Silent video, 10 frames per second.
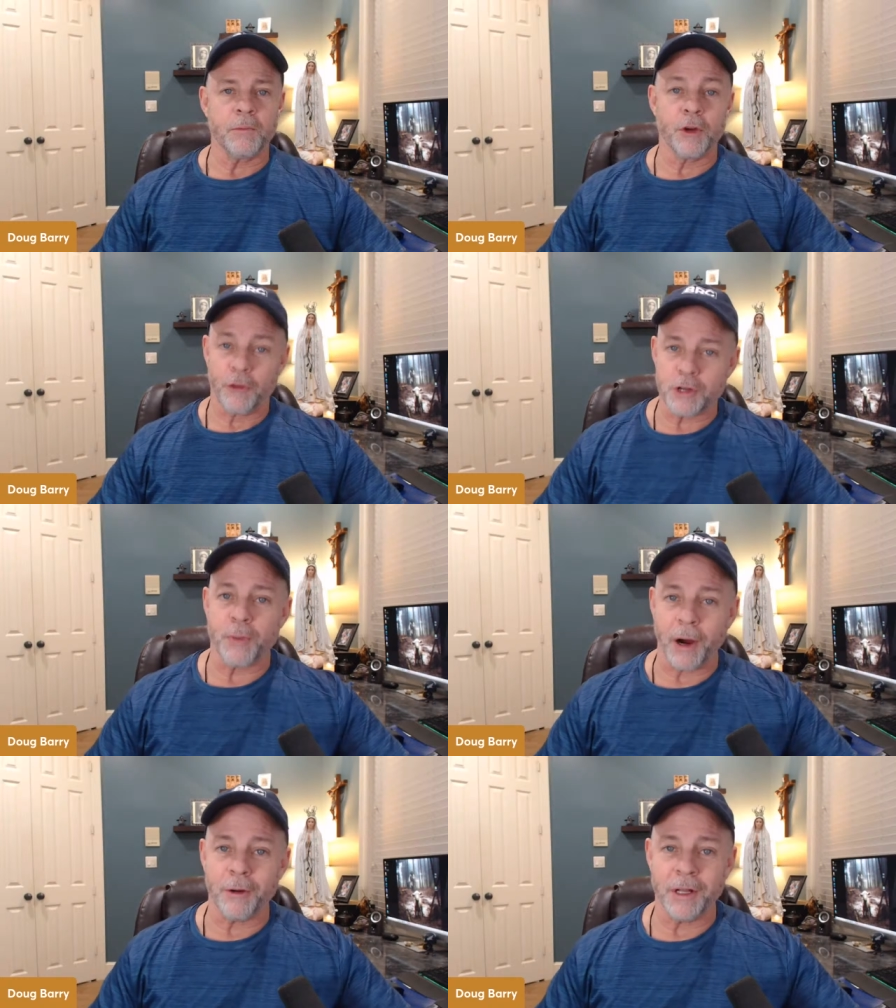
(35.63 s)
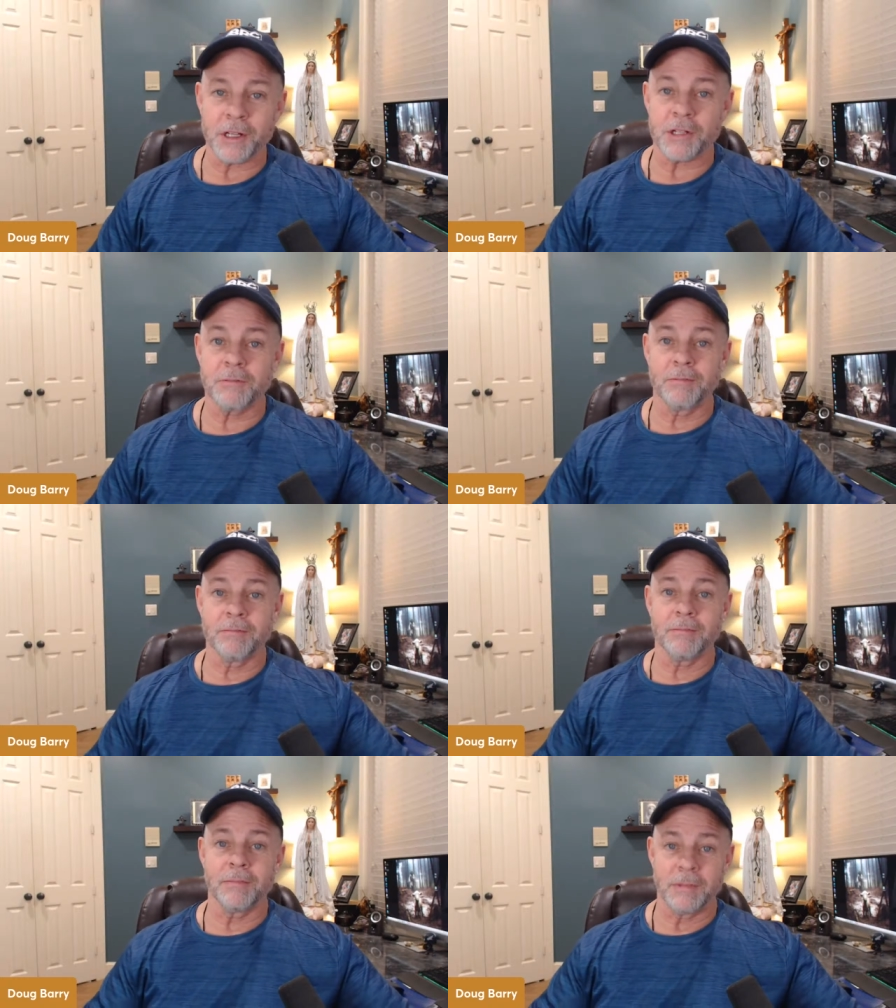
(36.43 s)
your first priority is
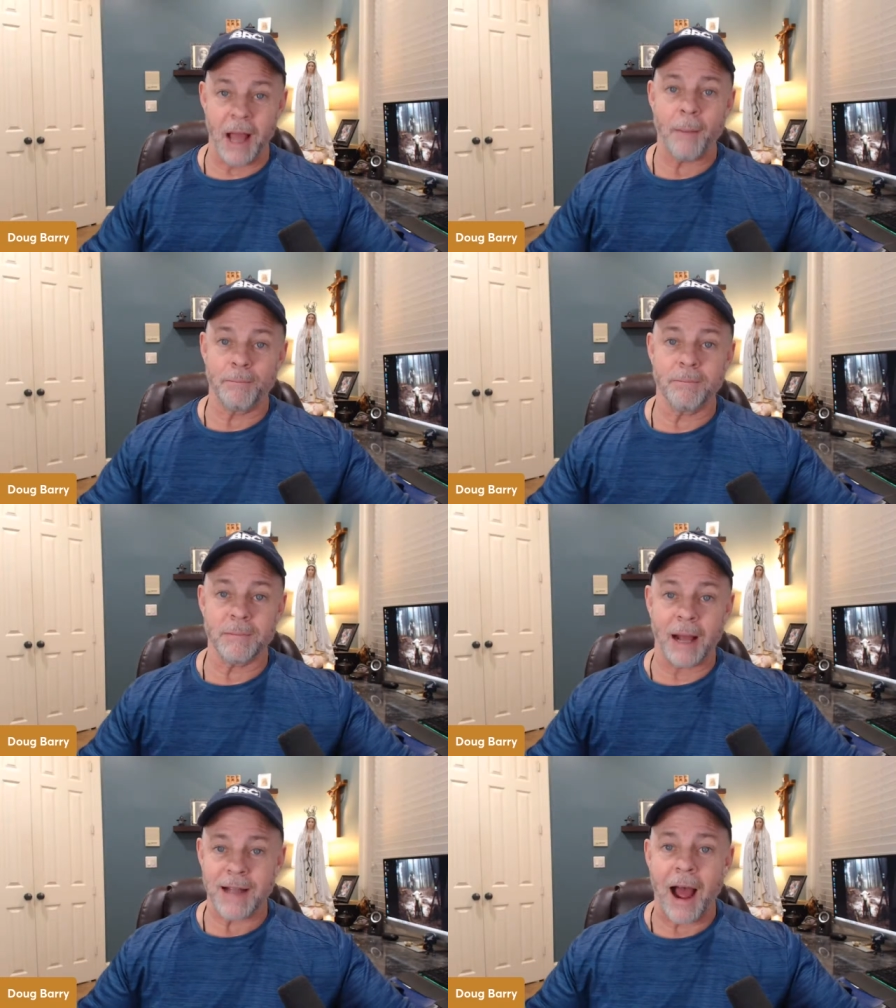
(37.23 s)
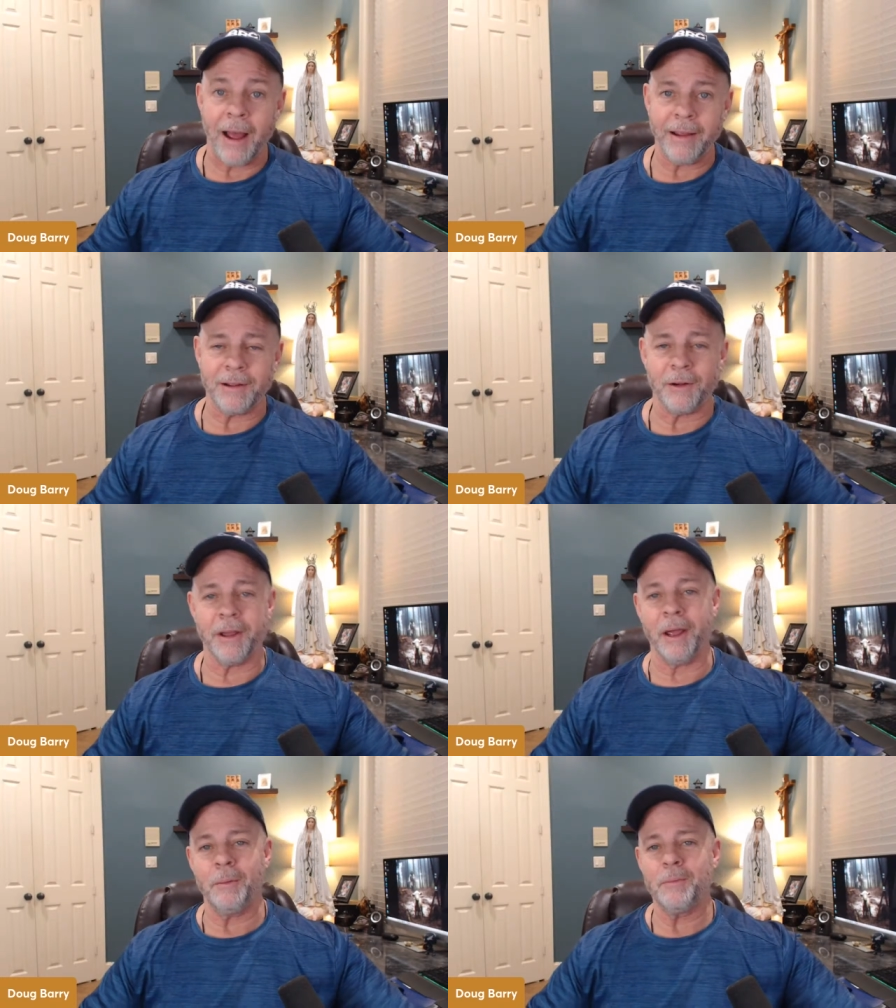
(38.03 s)
not dying,
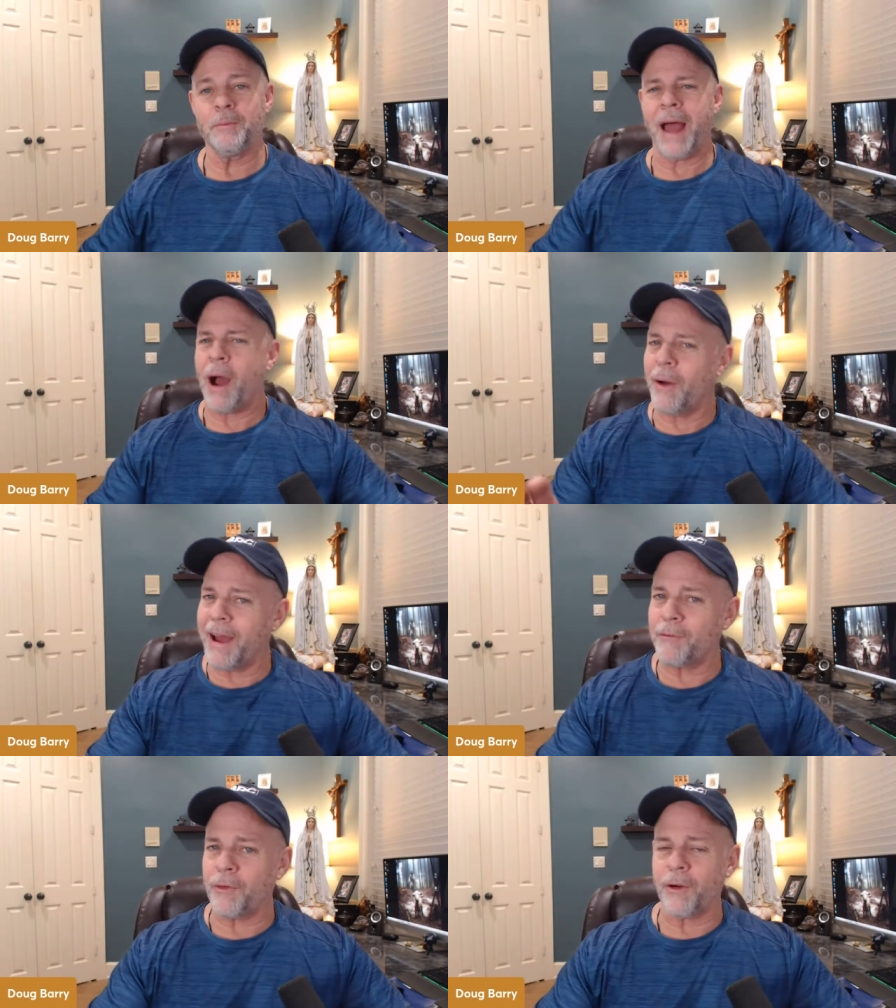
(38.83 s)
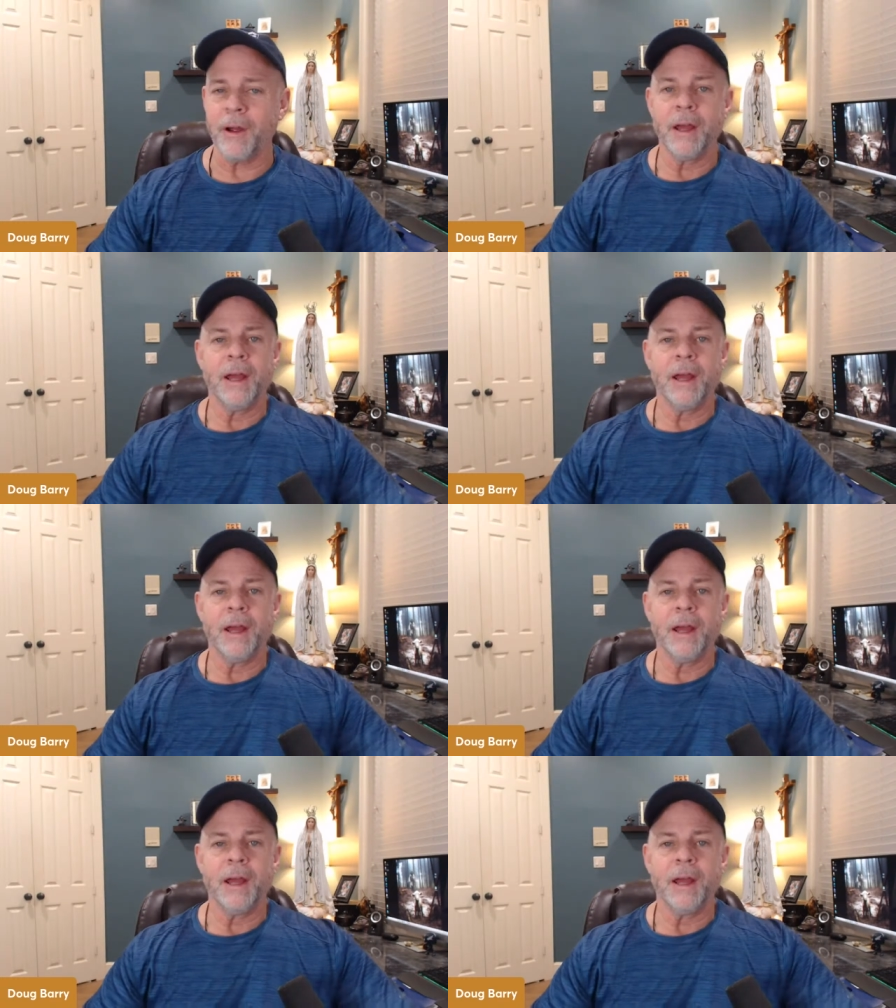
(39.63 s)
okay? However,